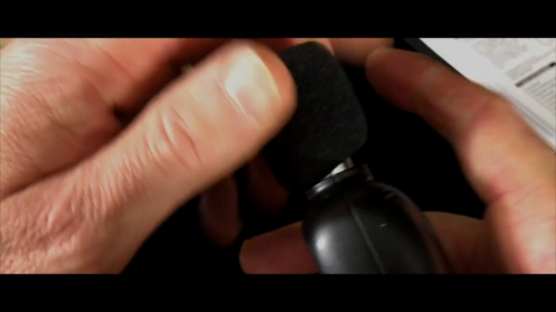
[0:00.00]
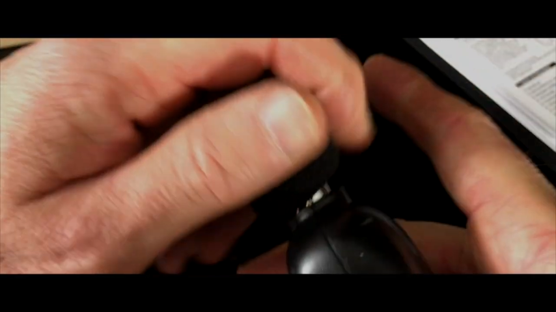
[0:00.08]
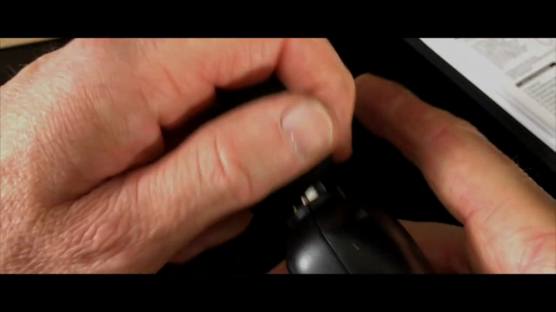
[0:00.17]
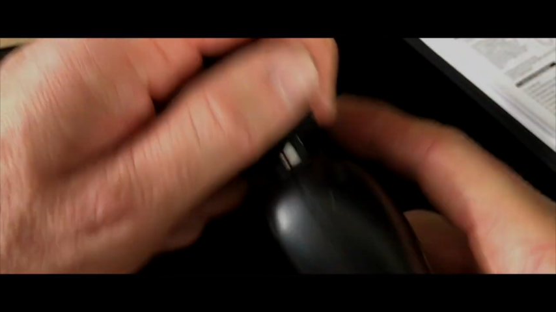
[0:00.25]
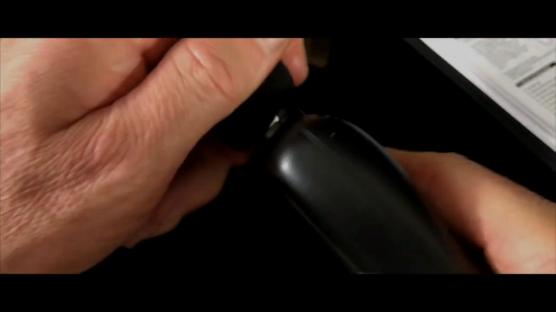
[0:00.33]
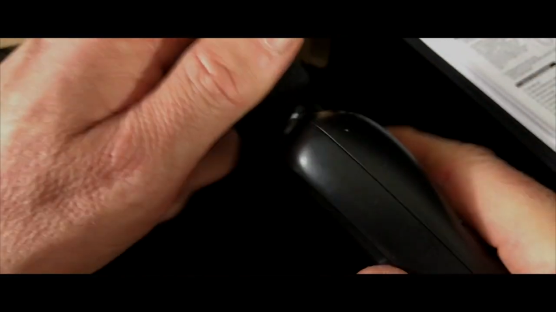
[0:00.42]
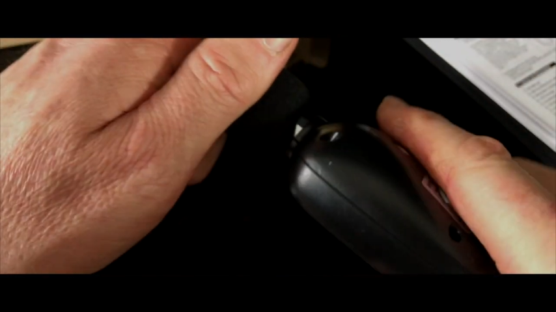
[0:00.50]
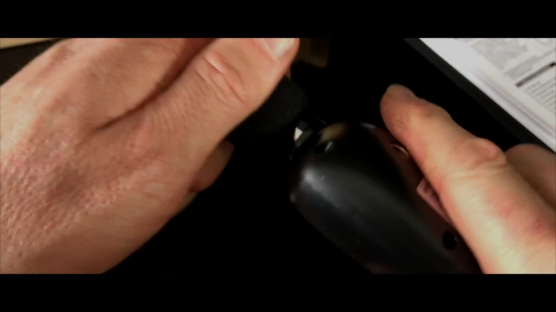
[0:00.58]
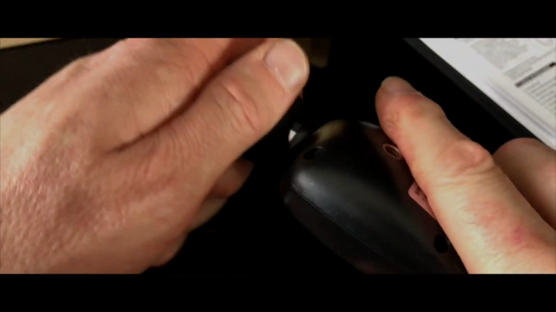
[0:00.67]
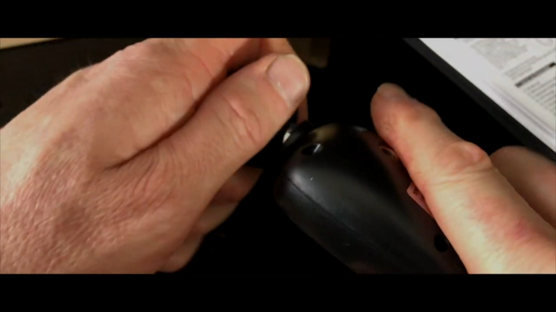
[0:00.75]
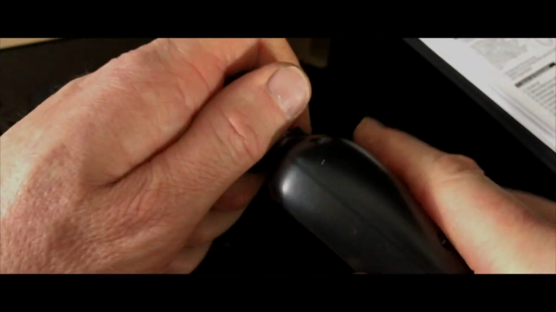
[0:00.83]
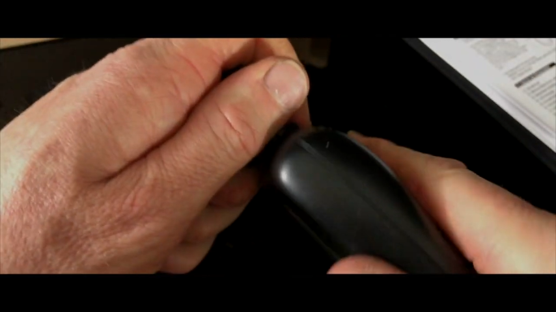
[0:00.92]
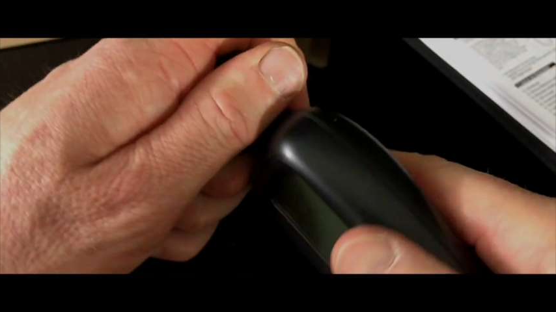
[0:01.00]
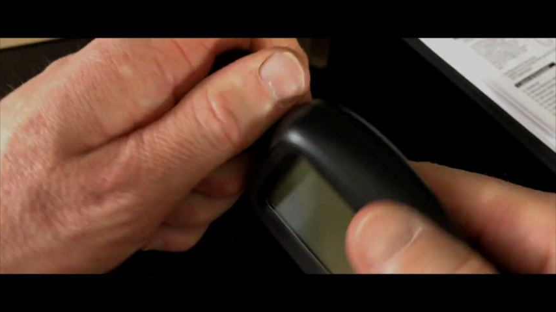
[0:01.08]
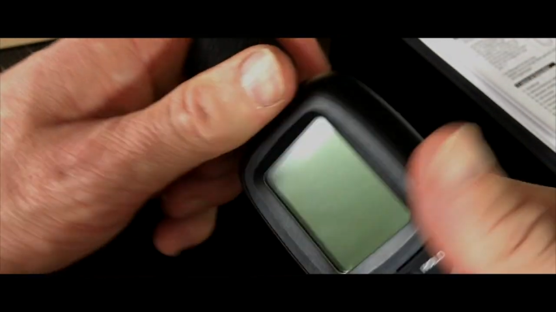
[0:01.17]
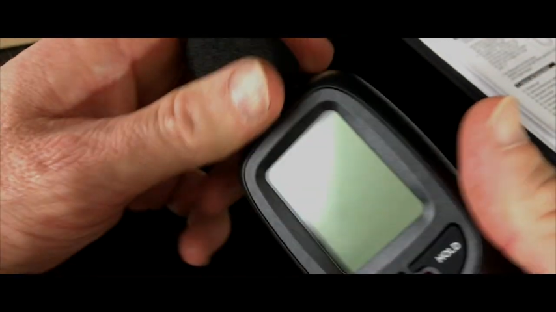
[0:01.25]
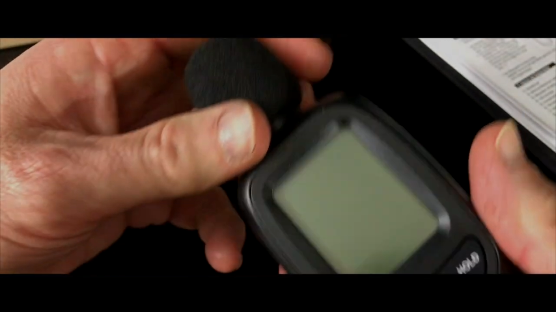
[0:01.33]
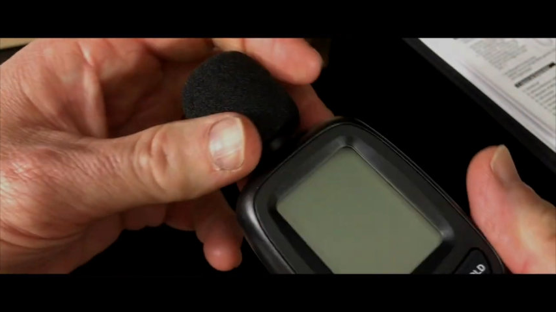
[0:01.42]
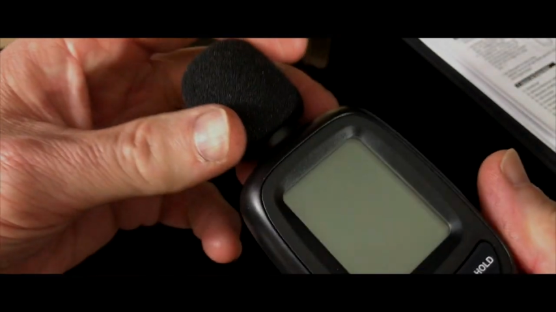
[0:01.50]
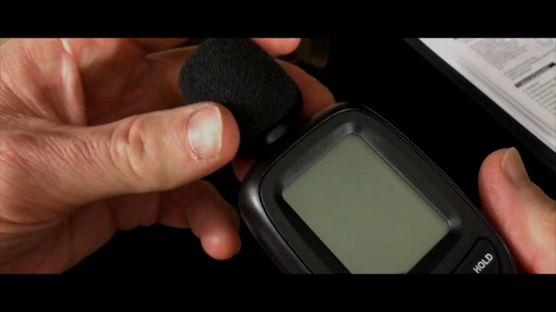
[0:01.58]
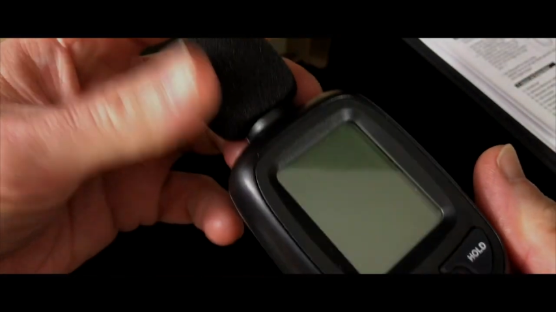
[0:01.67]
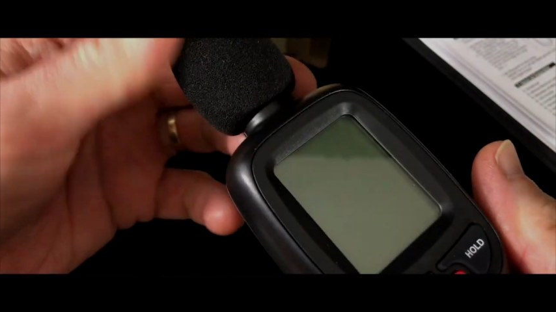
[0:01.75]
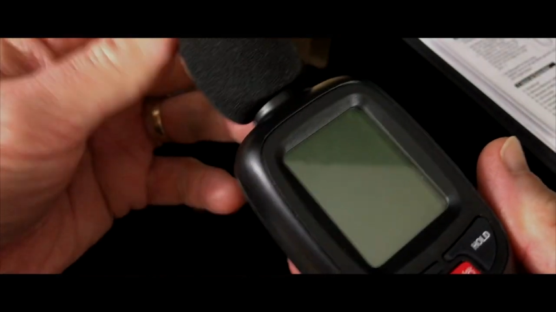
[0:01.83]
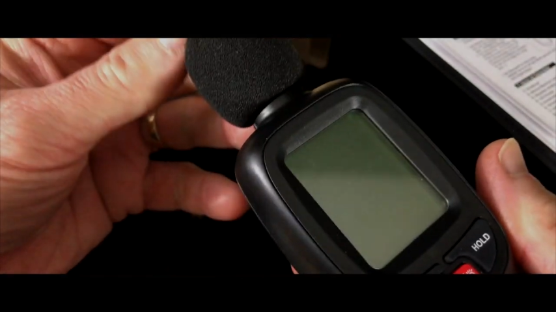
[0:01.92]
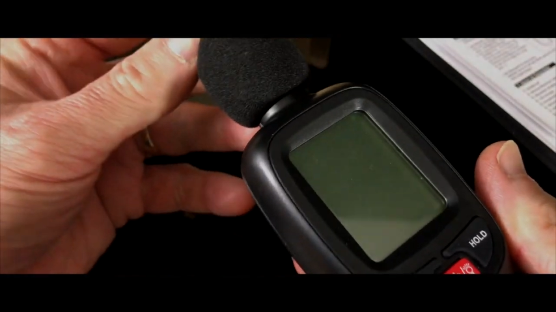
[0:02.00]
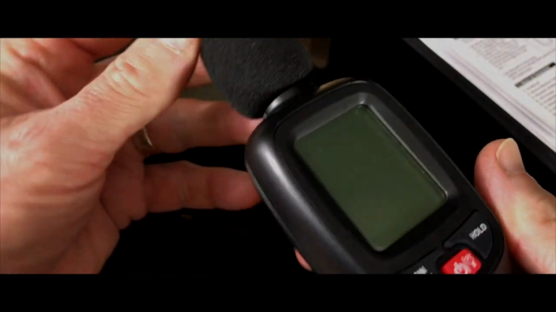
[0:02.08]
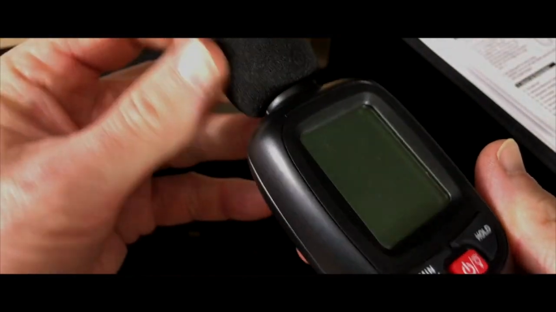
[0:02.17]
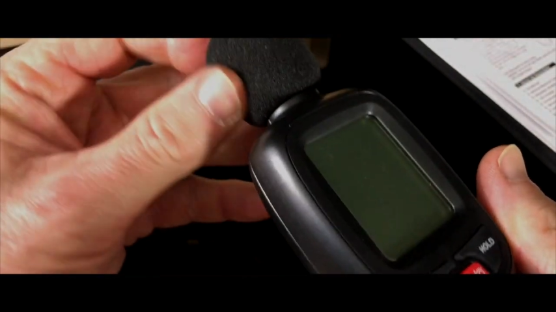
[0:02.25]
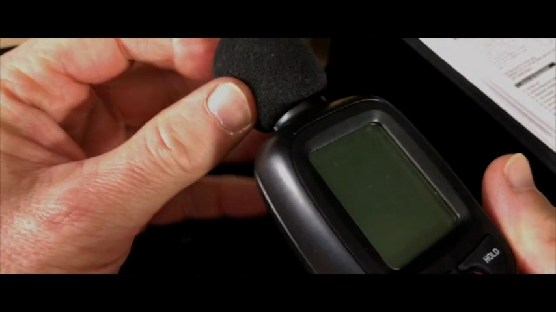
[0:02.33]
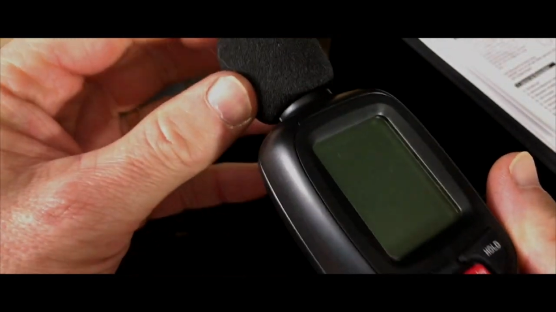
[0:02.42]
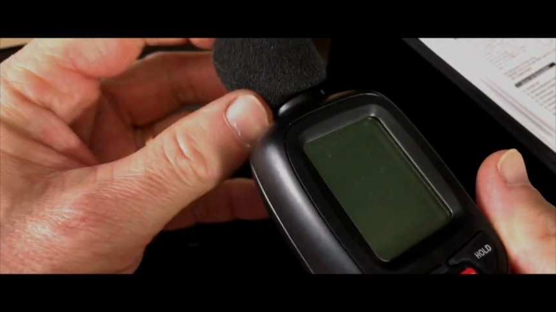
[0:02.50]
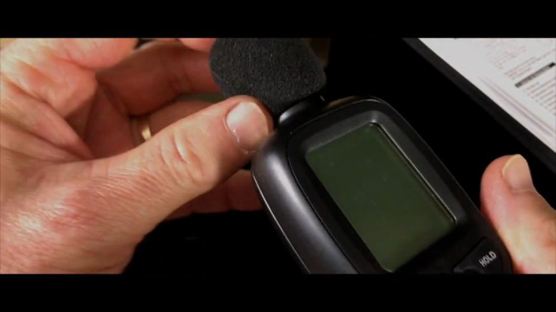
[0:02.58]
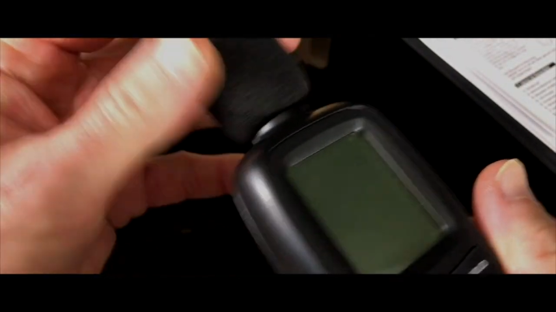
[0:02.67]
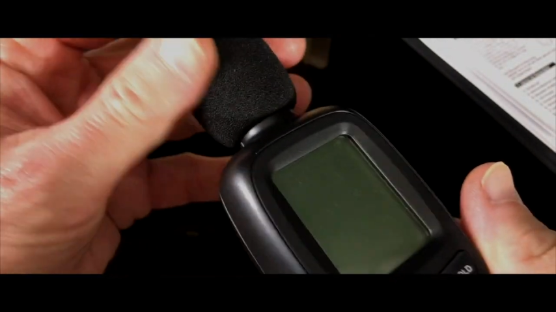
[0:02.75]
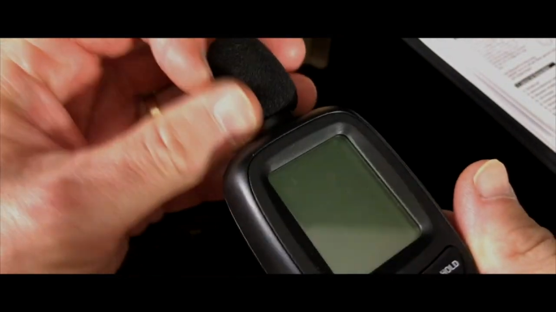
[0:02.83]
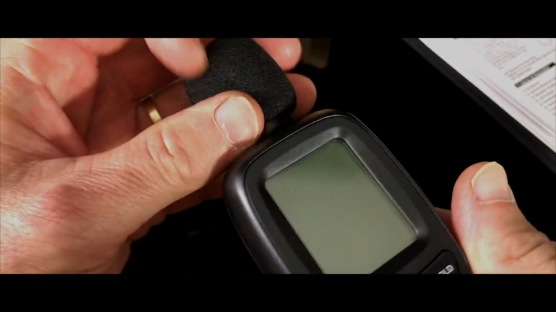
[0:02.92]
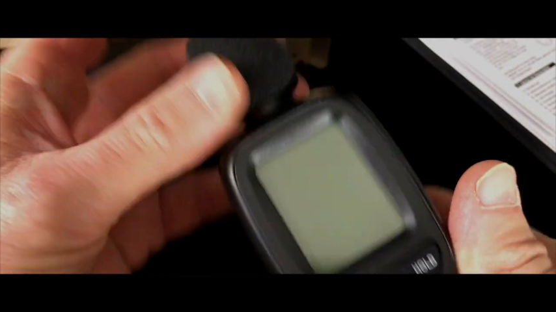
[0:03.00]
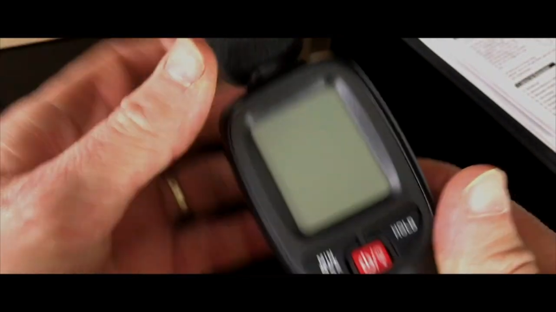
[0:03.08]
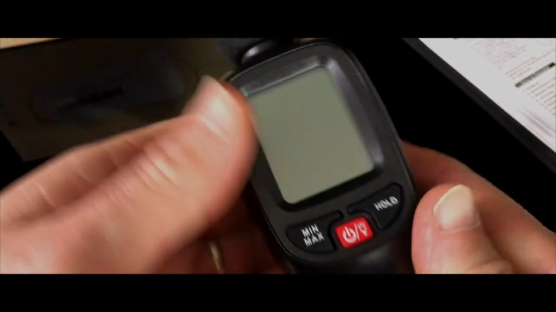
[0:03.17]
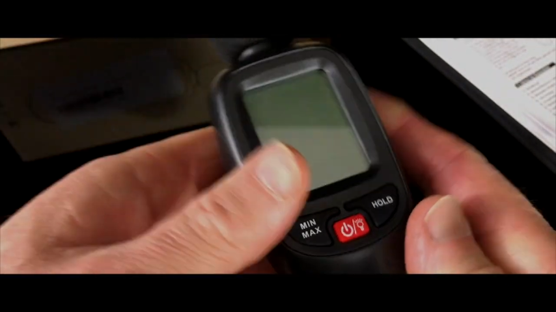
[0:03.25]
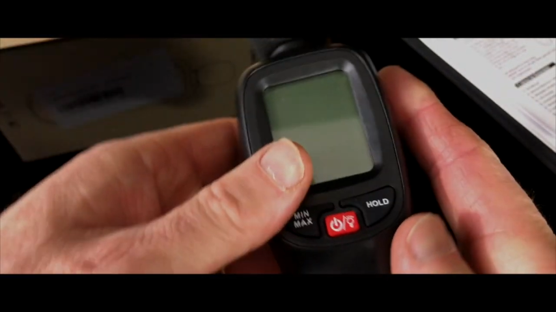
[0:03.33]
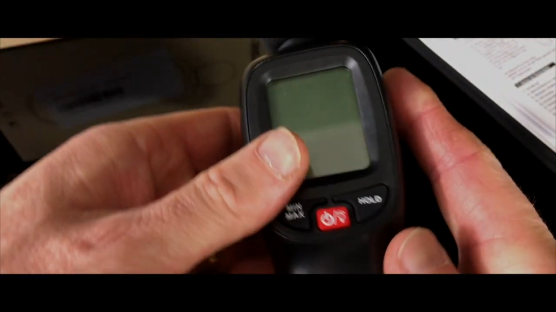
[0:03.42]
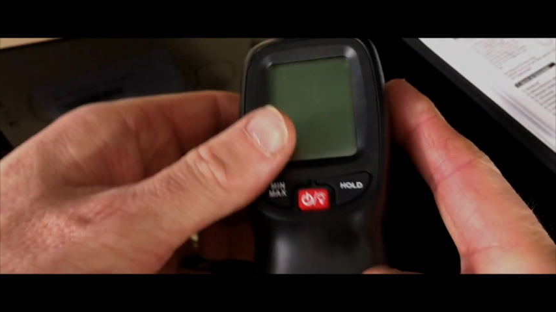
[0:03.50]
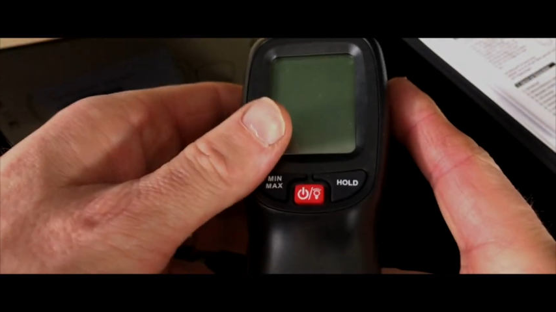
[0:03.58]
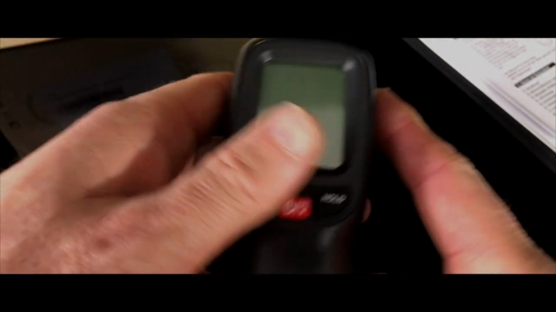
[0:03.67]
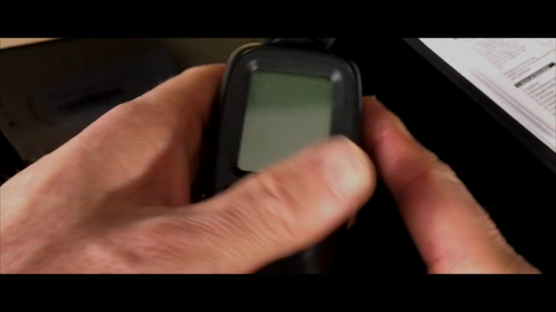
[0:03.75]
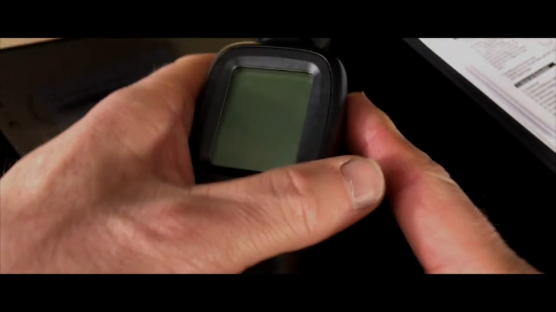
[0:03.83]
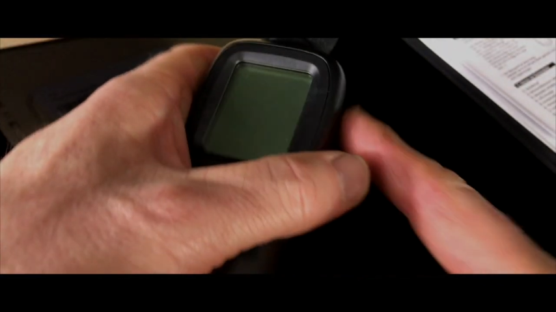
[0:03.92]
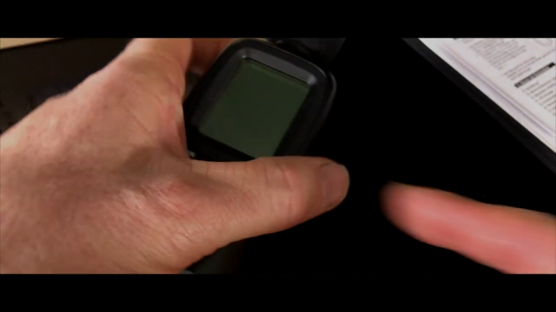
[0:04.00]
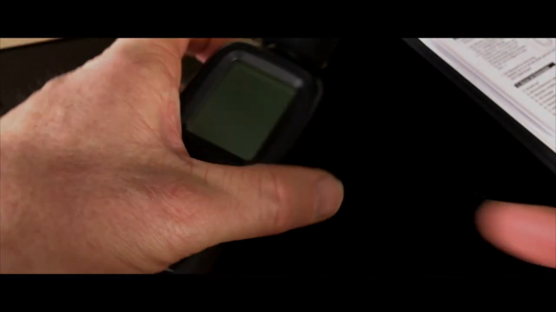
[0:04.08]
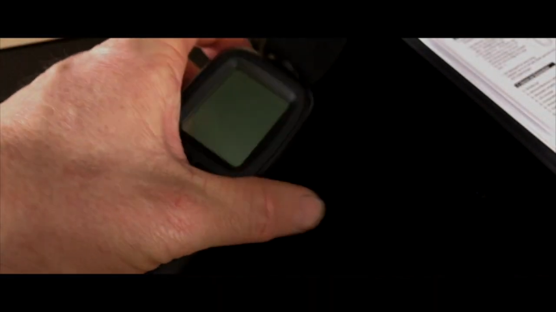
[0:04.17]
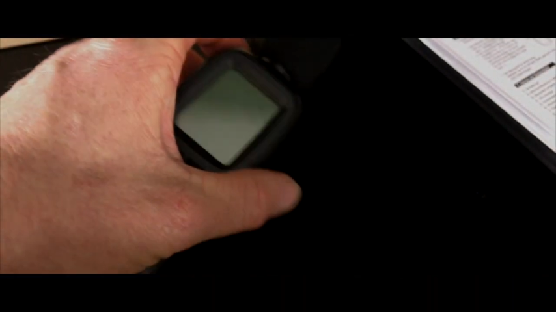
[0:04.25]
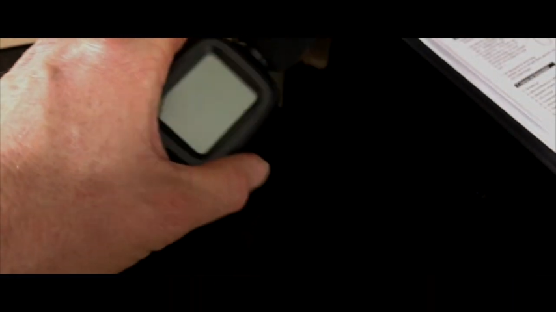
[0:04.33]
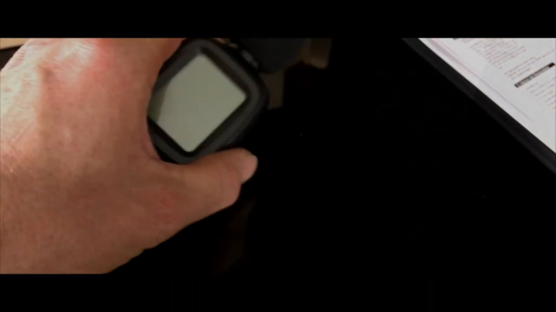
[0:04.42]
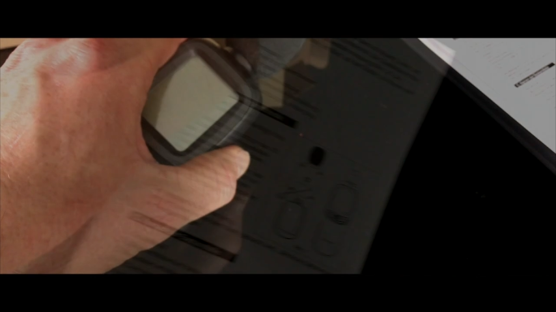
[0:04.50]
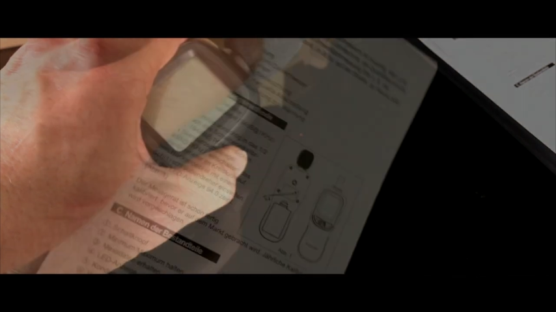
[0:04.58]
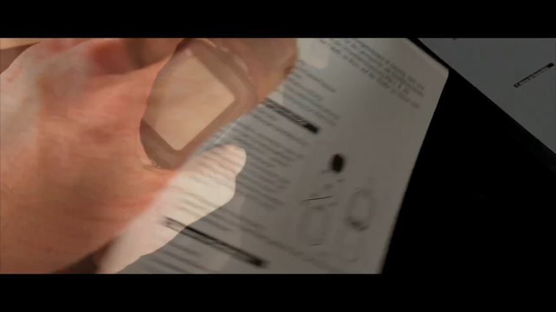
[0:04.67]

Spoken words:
Nobody's mouth can be seen.